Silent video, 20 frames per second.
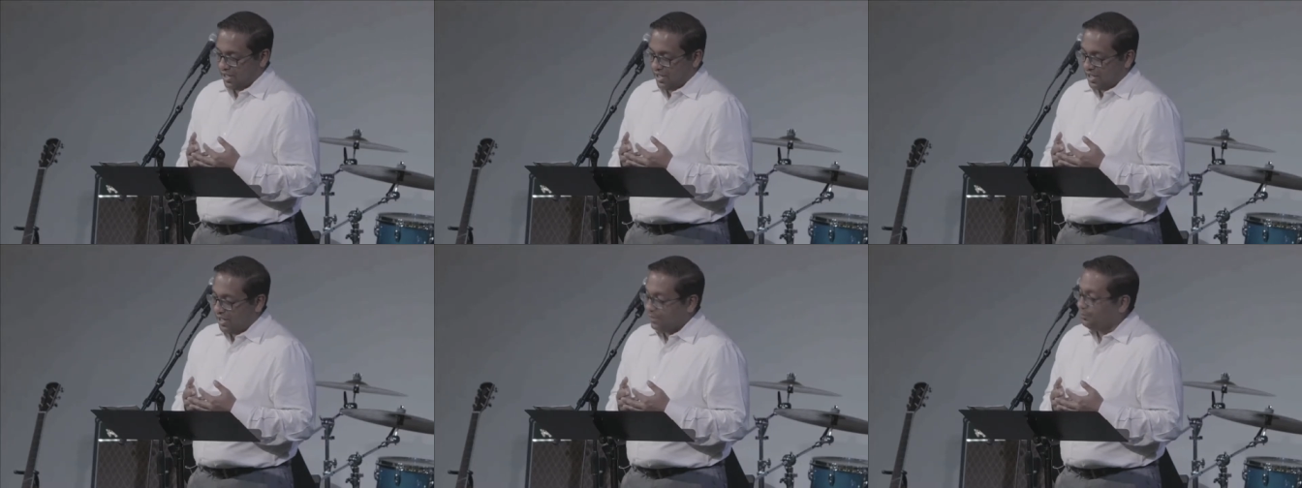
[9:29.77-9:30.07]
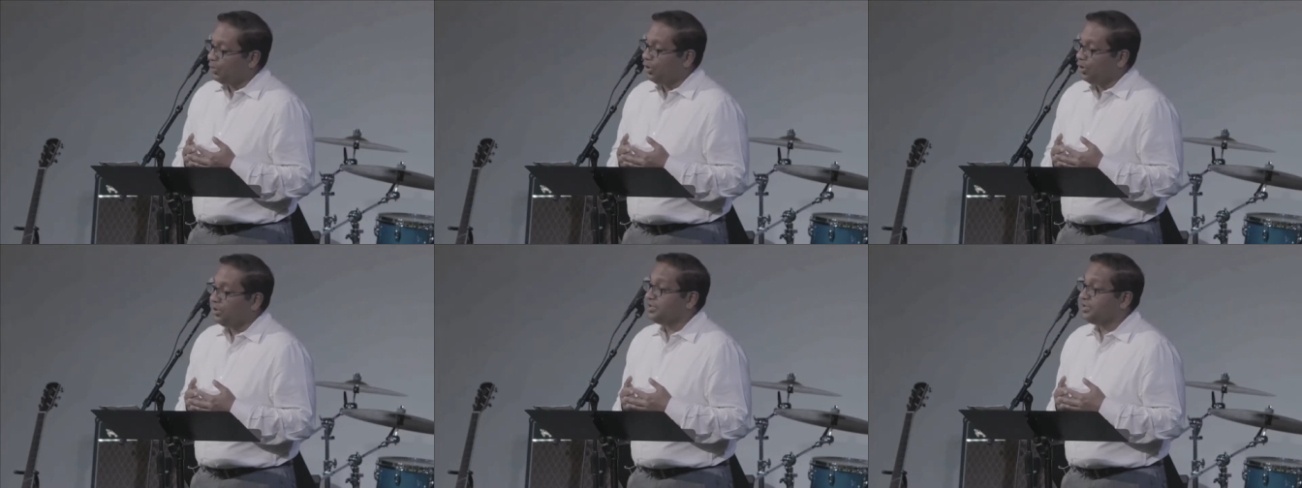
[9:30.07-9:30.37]
And
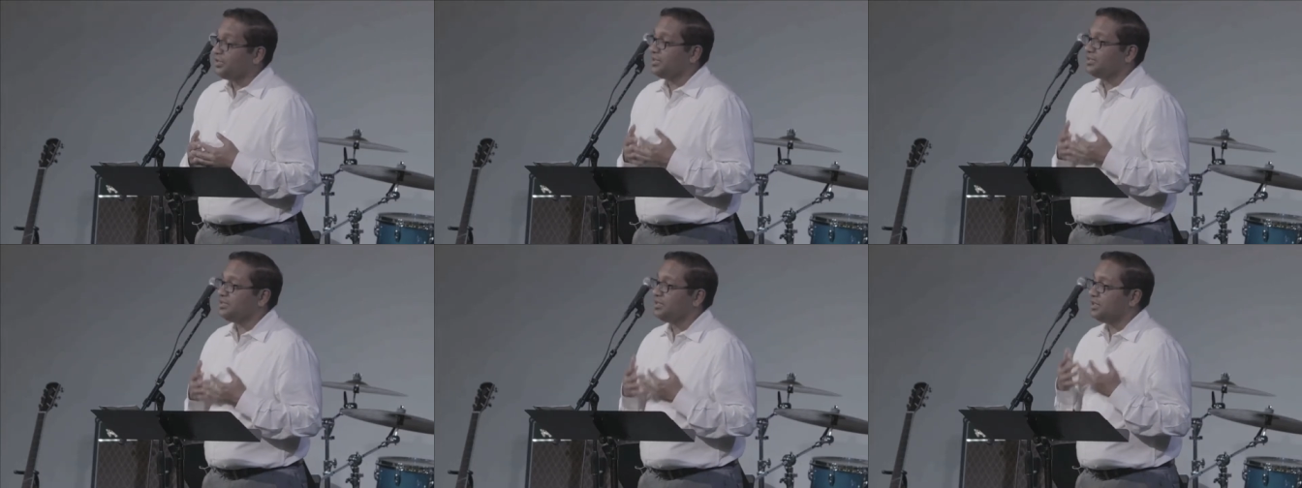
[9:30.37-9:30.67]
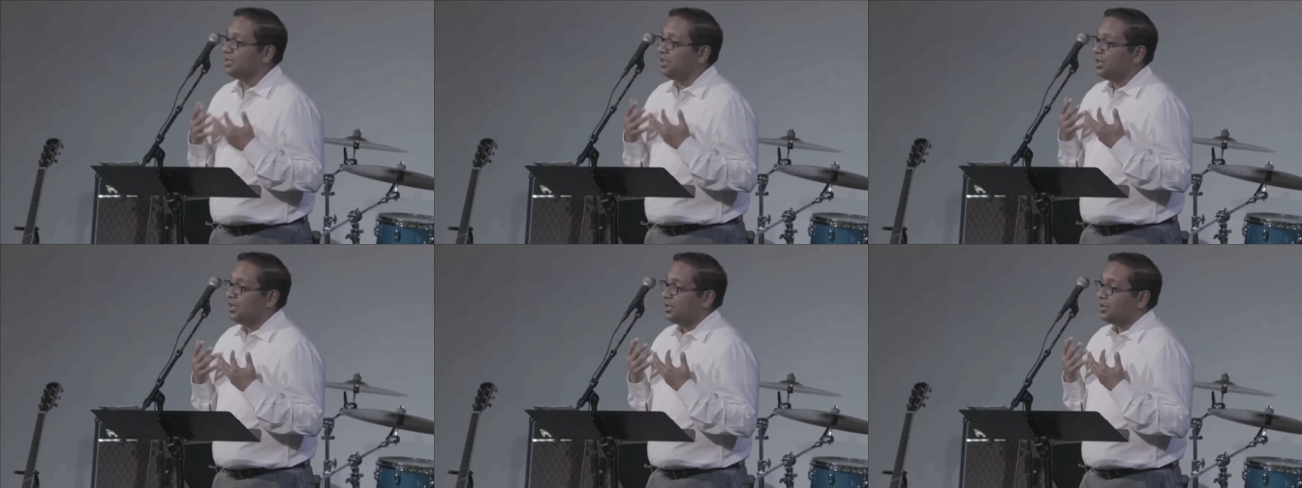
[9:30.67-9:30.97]
Paul
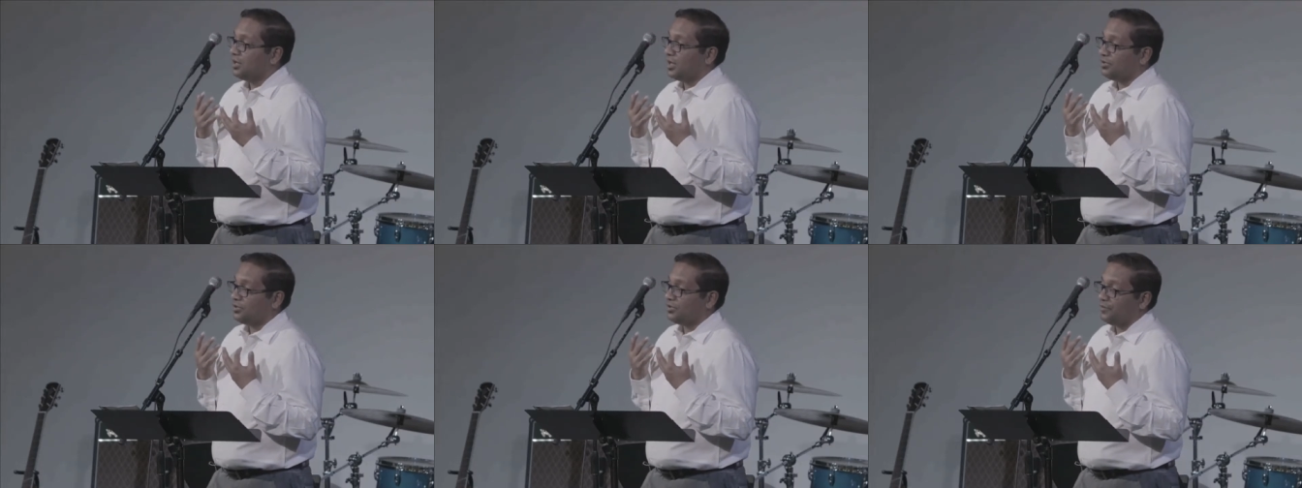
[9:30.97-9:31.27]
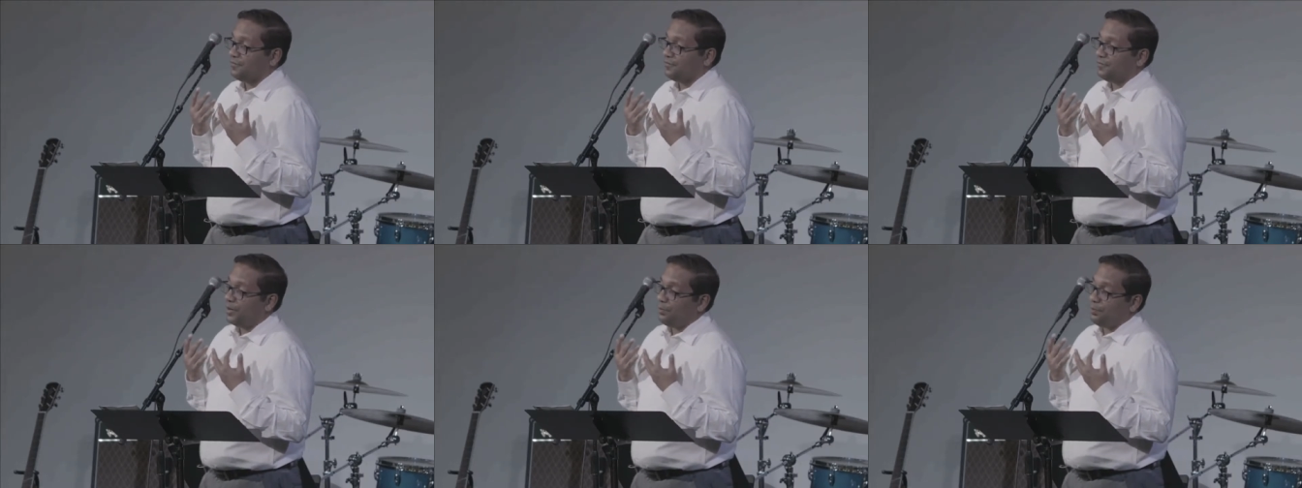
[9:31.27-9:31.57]
doesn't
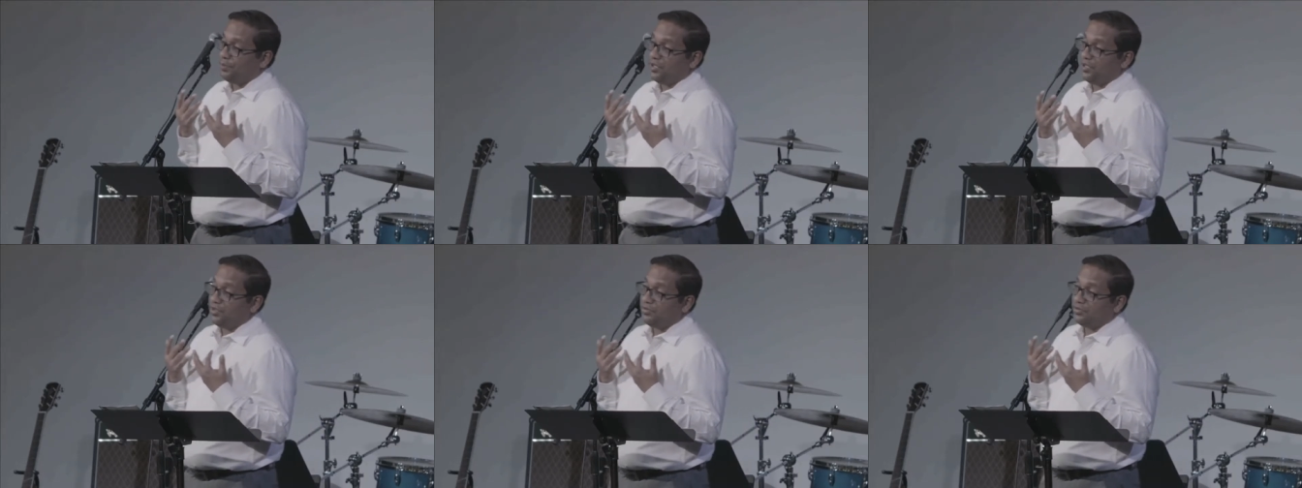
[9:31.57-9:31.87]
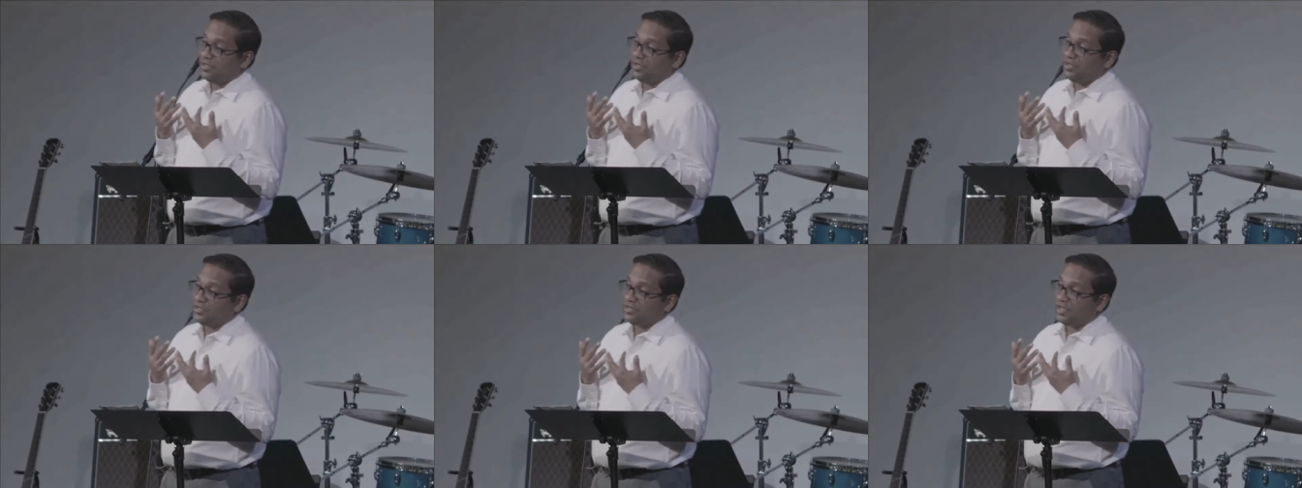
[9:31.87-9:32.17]
confront Peter
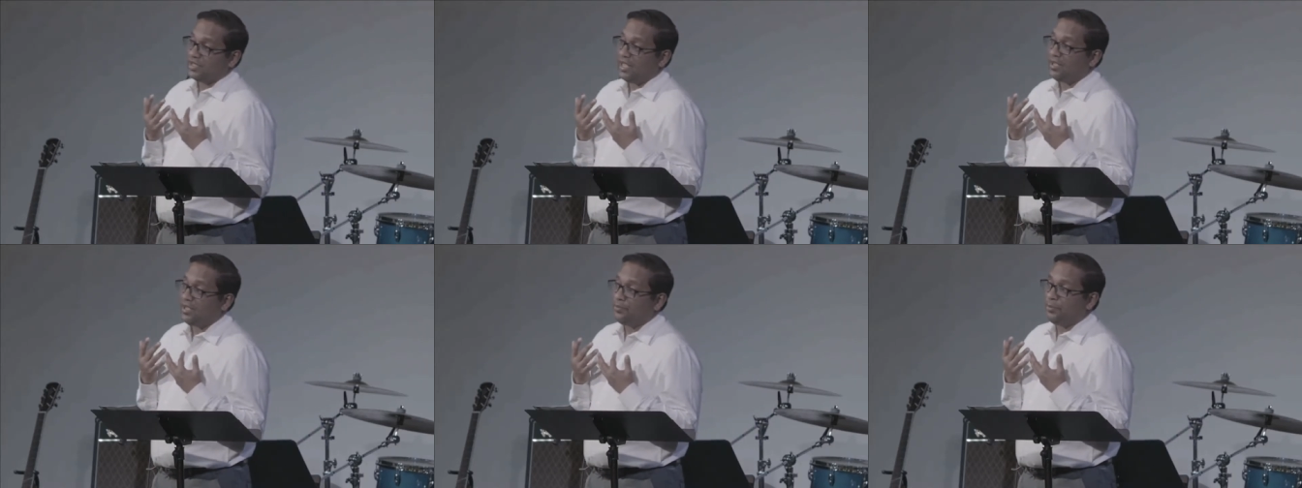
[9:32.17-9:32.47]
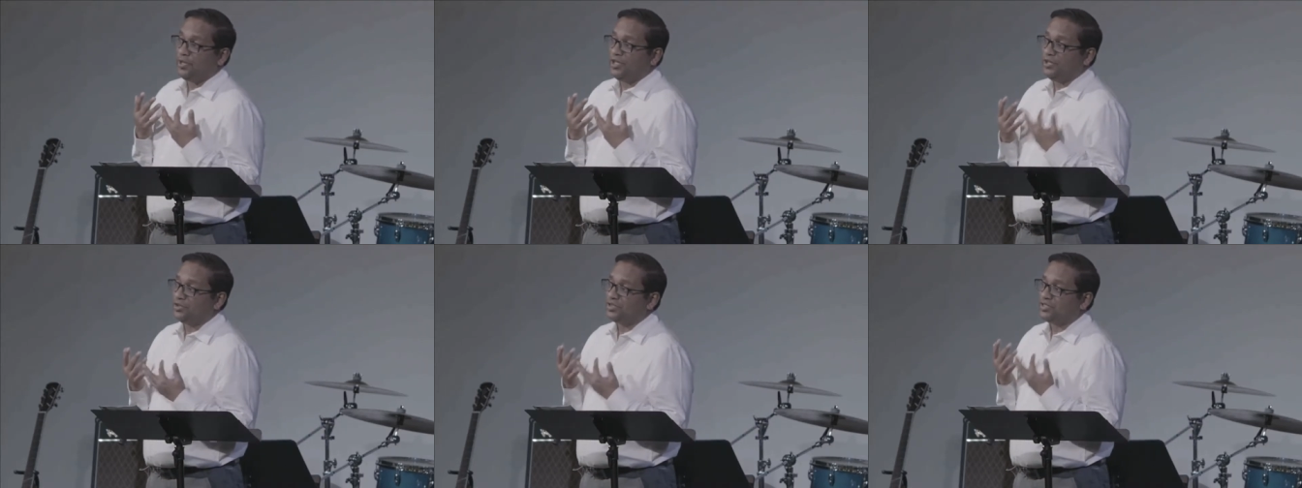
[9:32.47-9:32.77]
and he say, "Hey
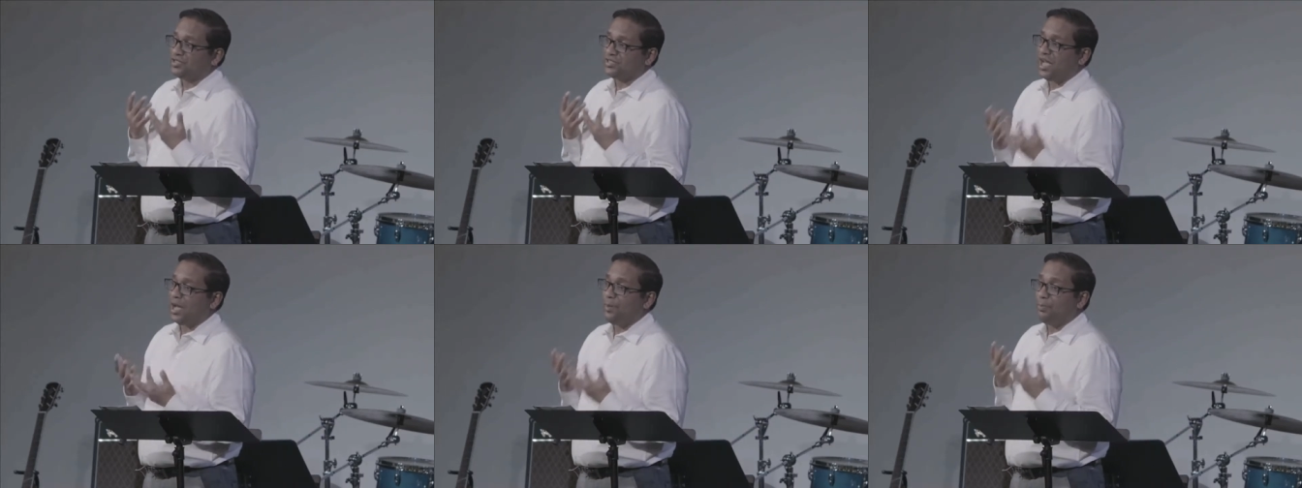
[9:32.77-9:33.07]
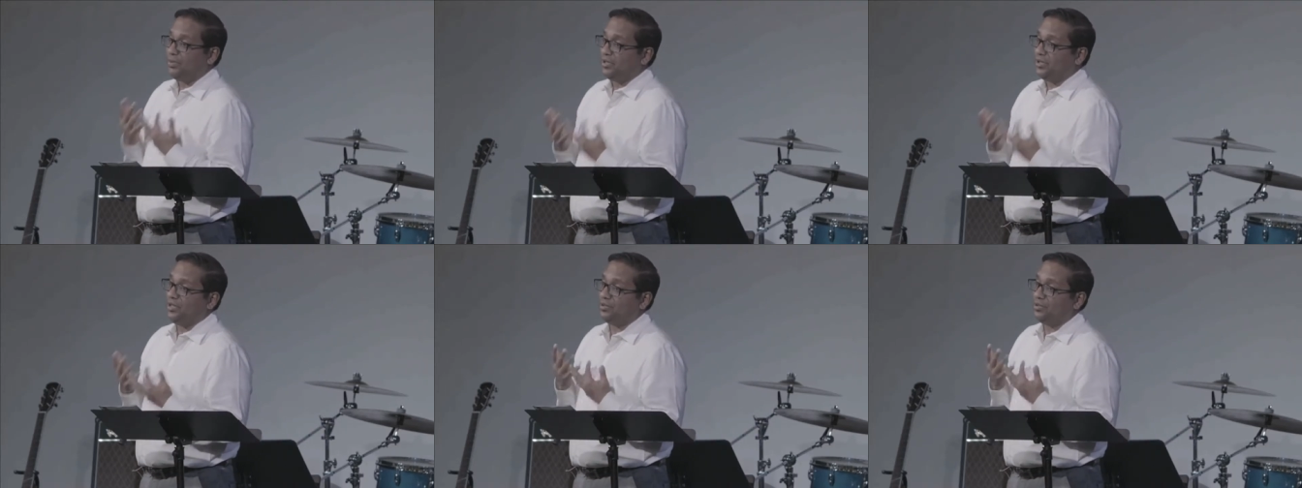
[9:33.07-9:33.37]
Peter,
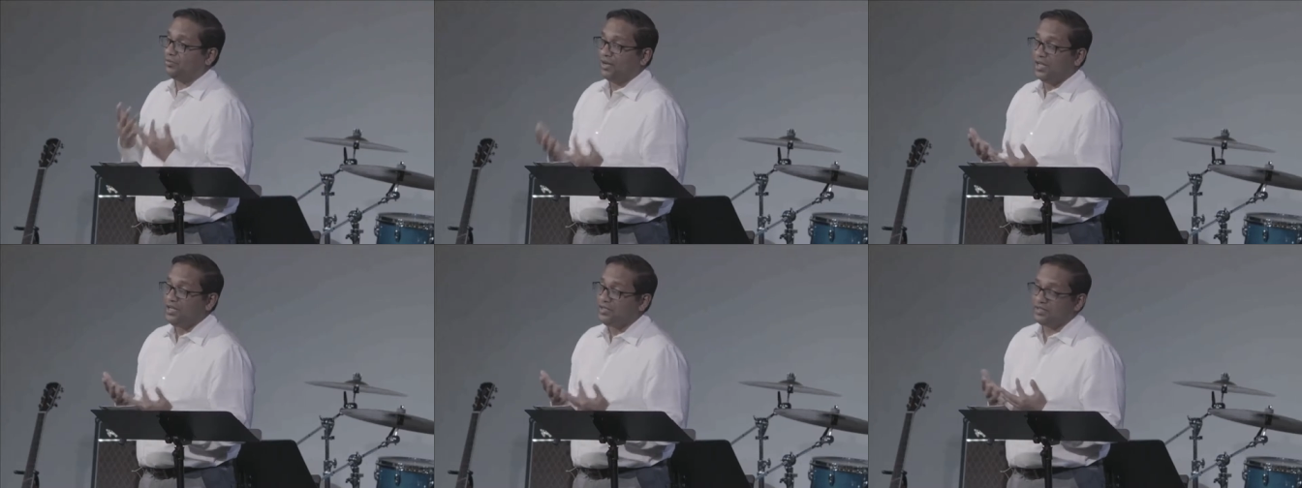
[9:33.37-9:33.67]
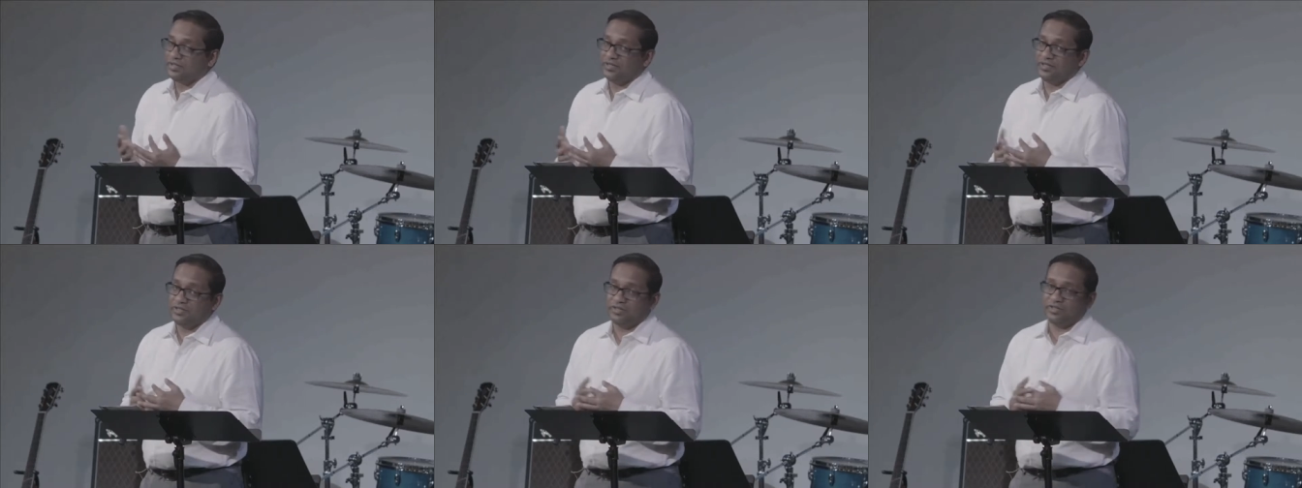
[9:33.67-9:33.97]
stop being
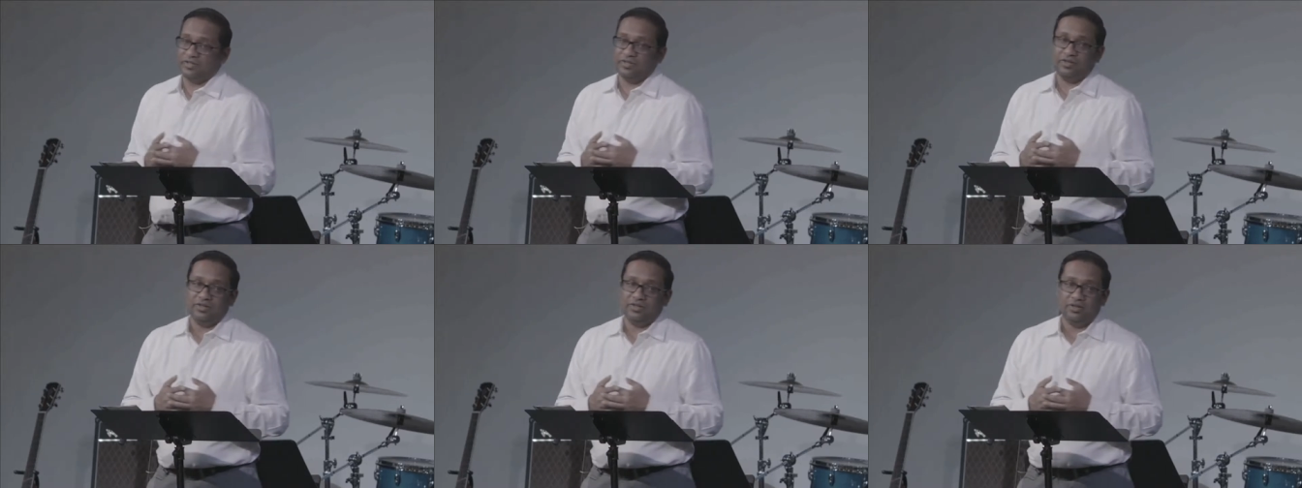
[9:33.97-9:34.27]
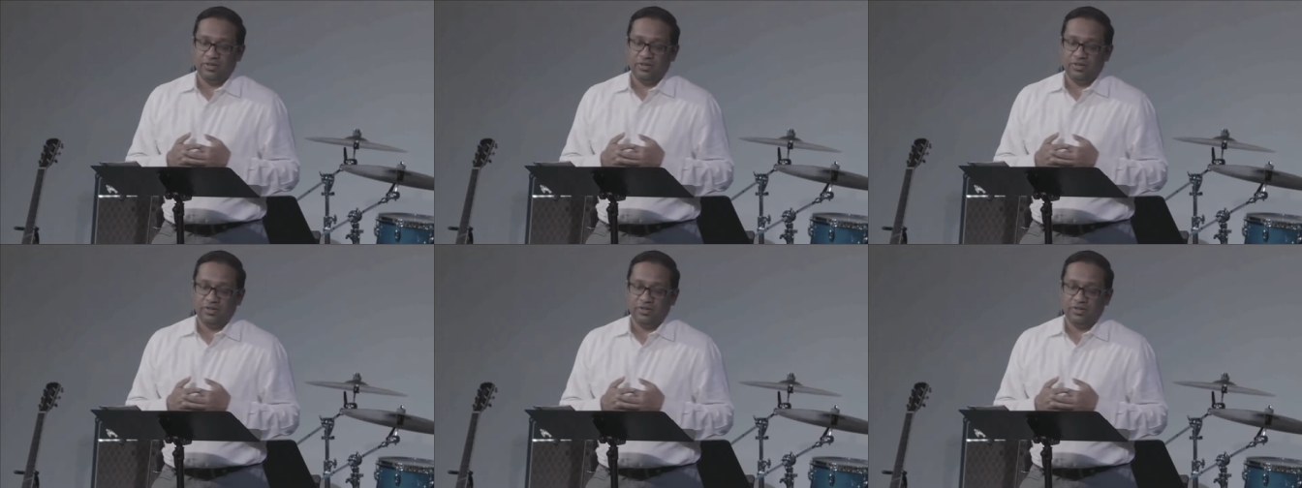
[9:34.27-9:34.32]
racist."